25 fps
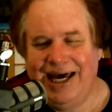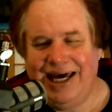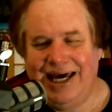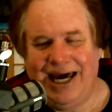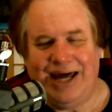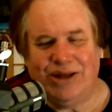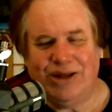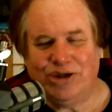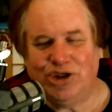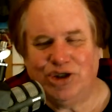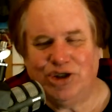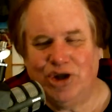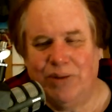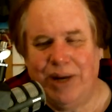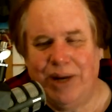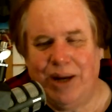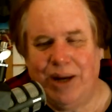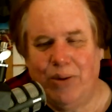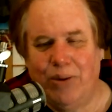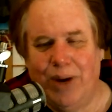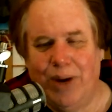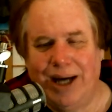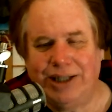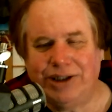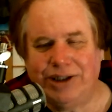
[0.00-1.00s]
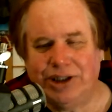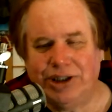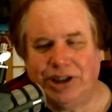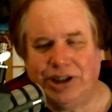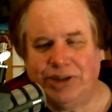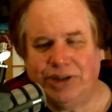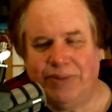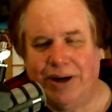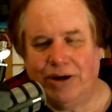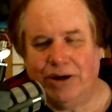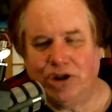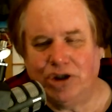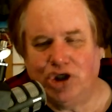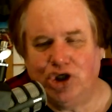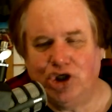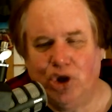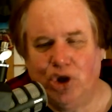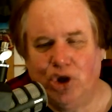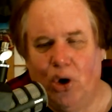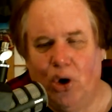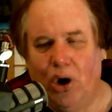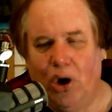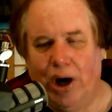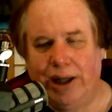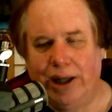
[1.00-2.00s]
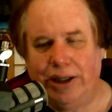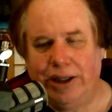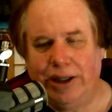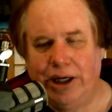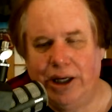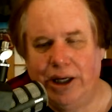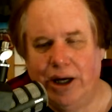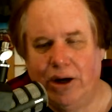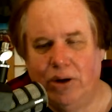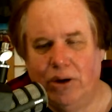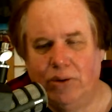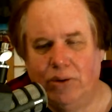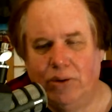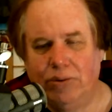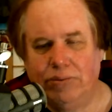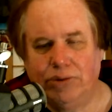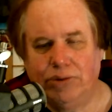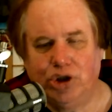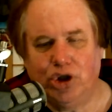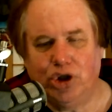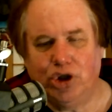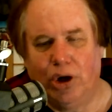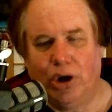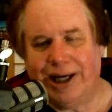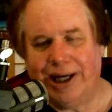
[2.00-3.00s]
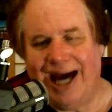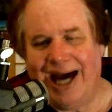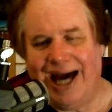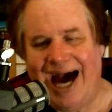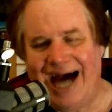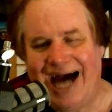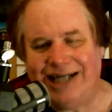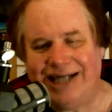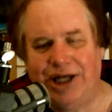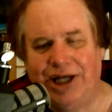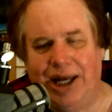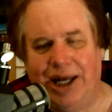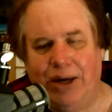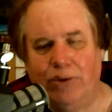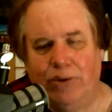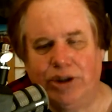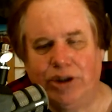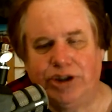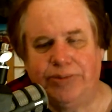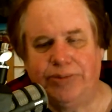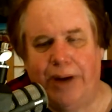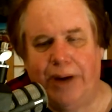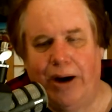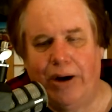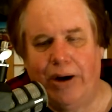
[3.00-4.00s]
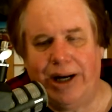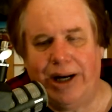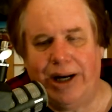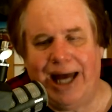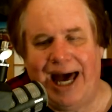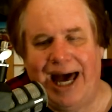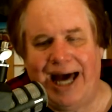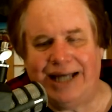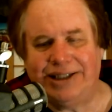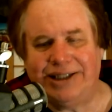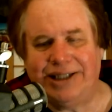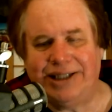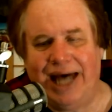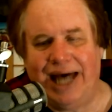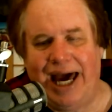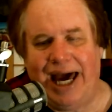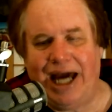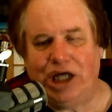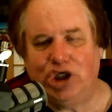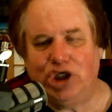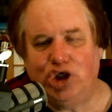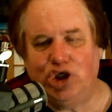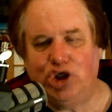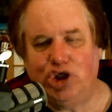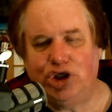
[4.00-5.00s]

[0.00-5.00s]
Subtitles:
Yeah, there's so many ways to spell Sean, you know. Sean Cassidy would spell it Shaun.